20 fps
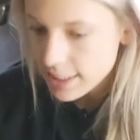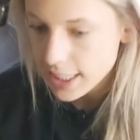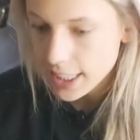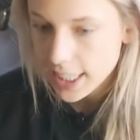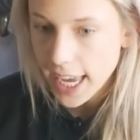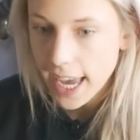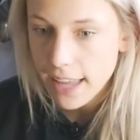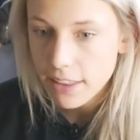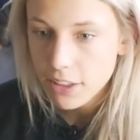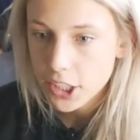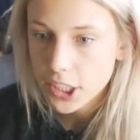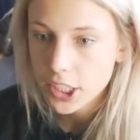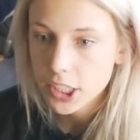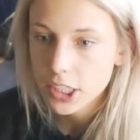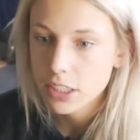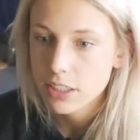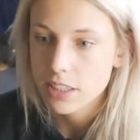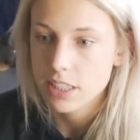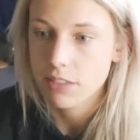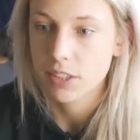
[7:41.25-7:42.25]

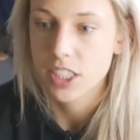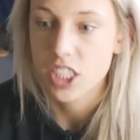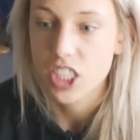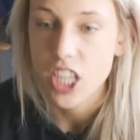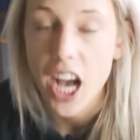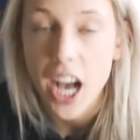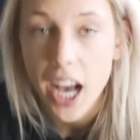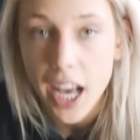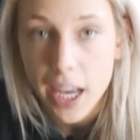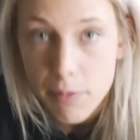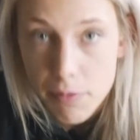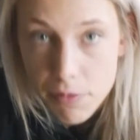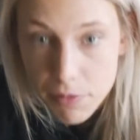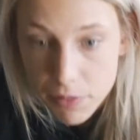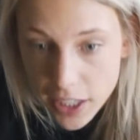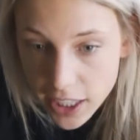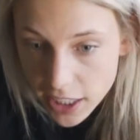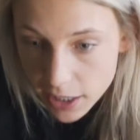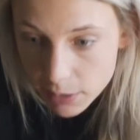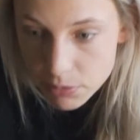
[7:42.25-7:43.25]
together, different time
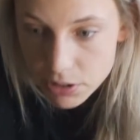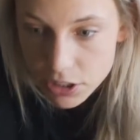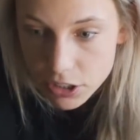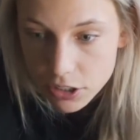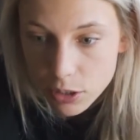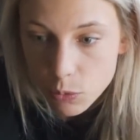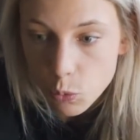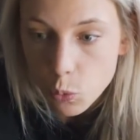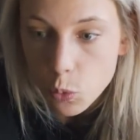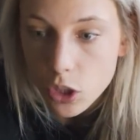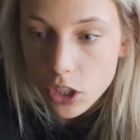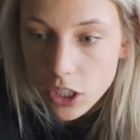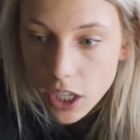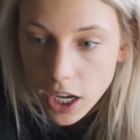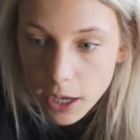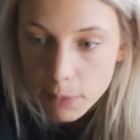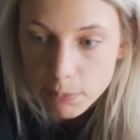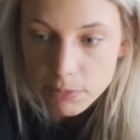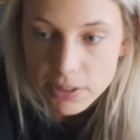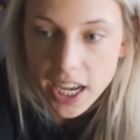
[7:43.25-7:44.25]
frames. You can work
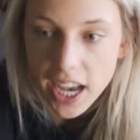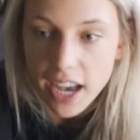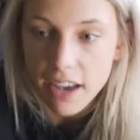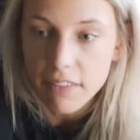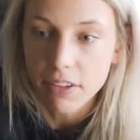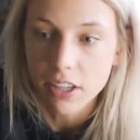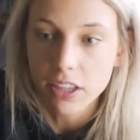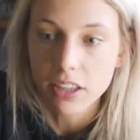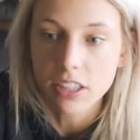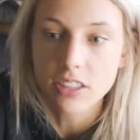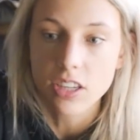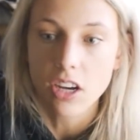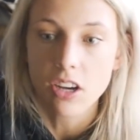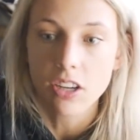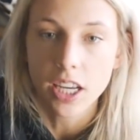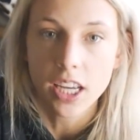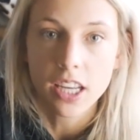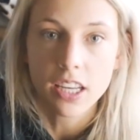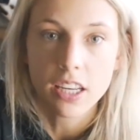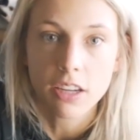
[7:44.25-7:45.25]
up to having the
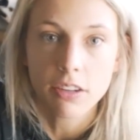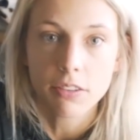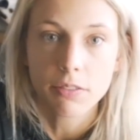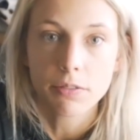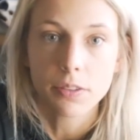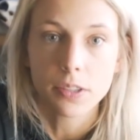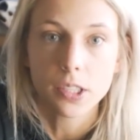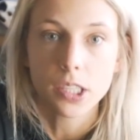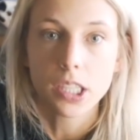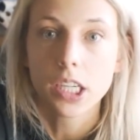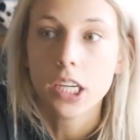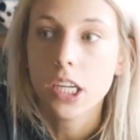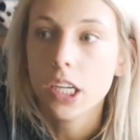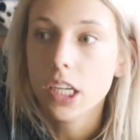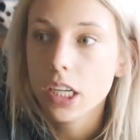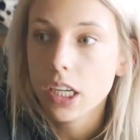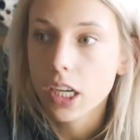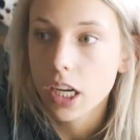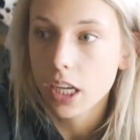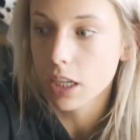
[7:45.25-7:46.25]
dog in here for
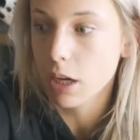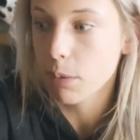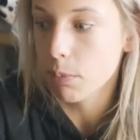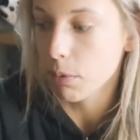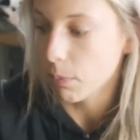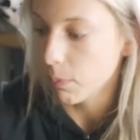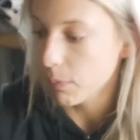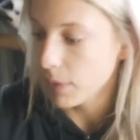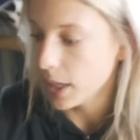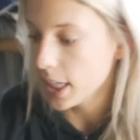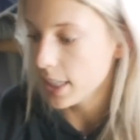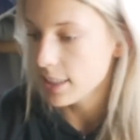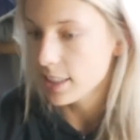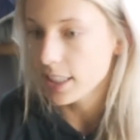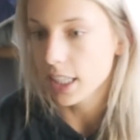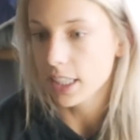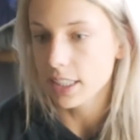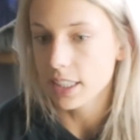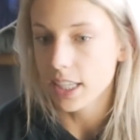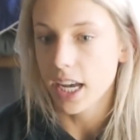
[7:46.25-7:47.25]
a couple
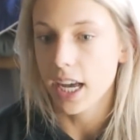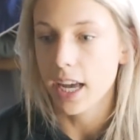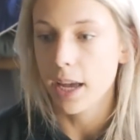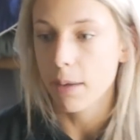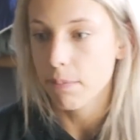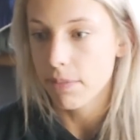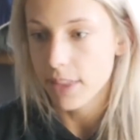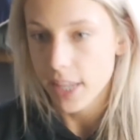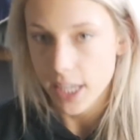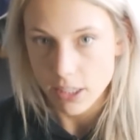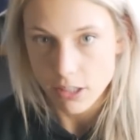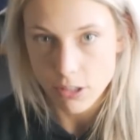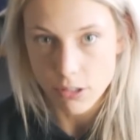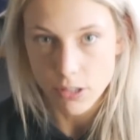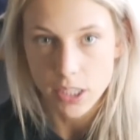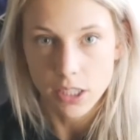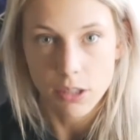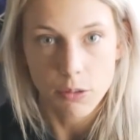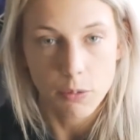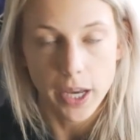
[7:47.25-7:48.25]
minutes at a time, then
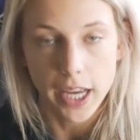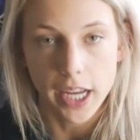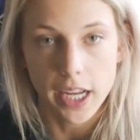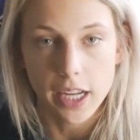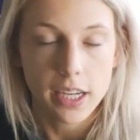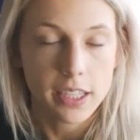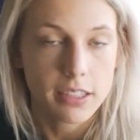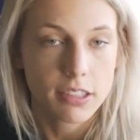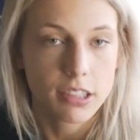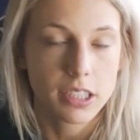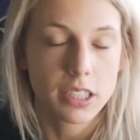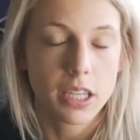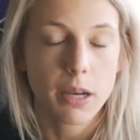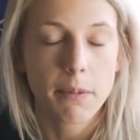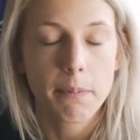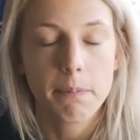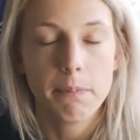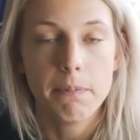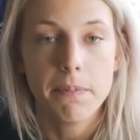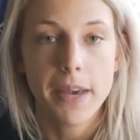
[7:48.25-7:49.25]
doing the wait. It's just
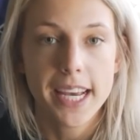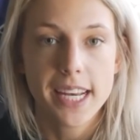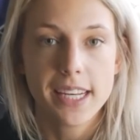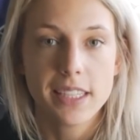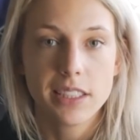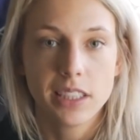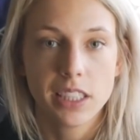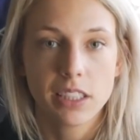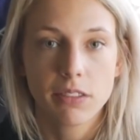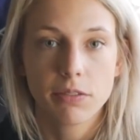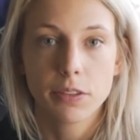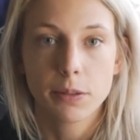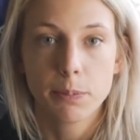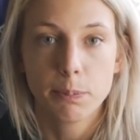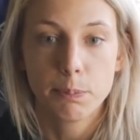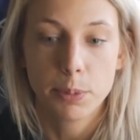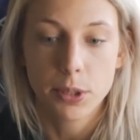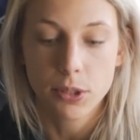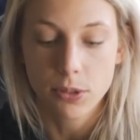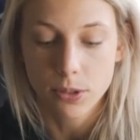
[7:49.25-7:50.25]
amazing for
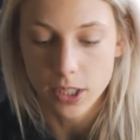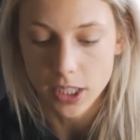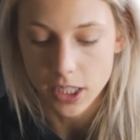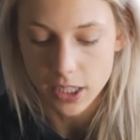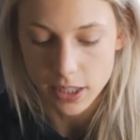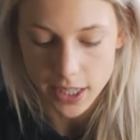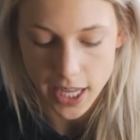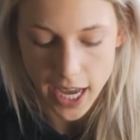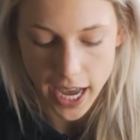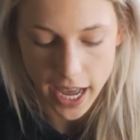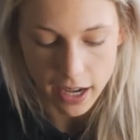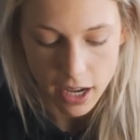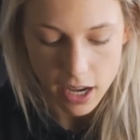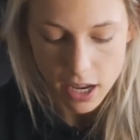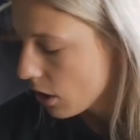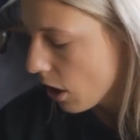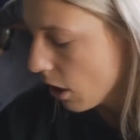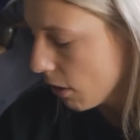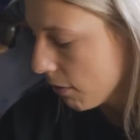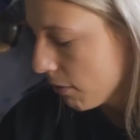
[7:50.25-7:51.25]
building that
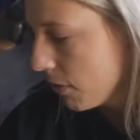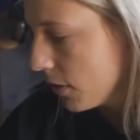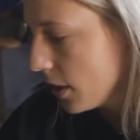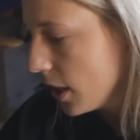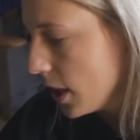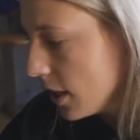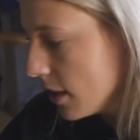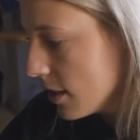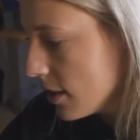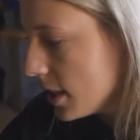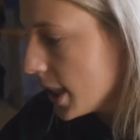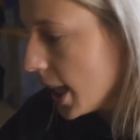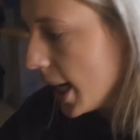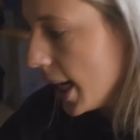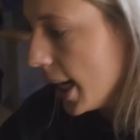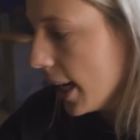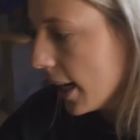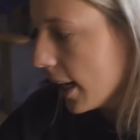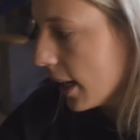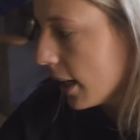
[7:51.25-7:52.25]
confidence
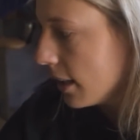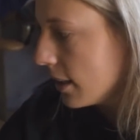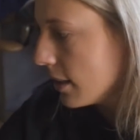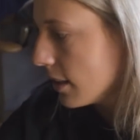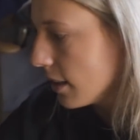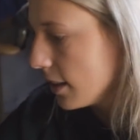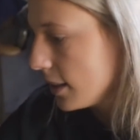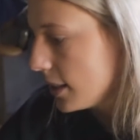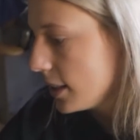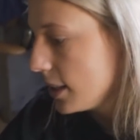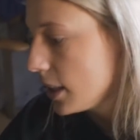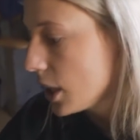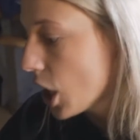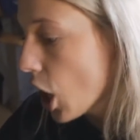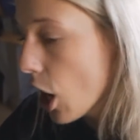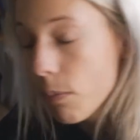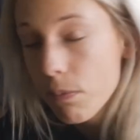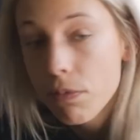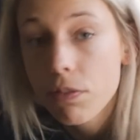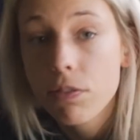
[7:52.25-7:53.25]
and
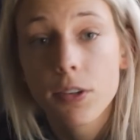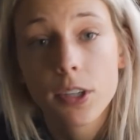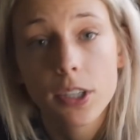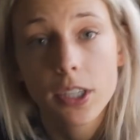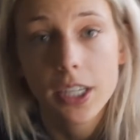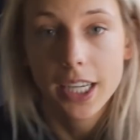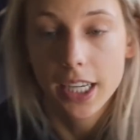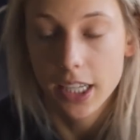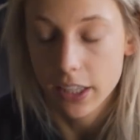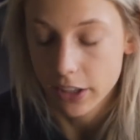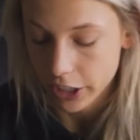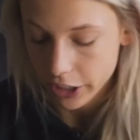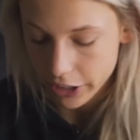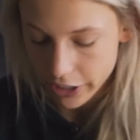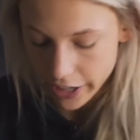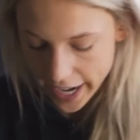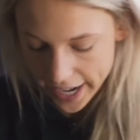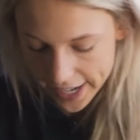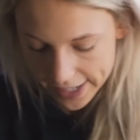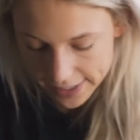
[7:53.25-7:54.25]
comfort in the
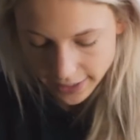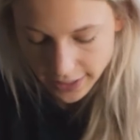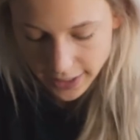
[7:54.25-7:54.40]
crate.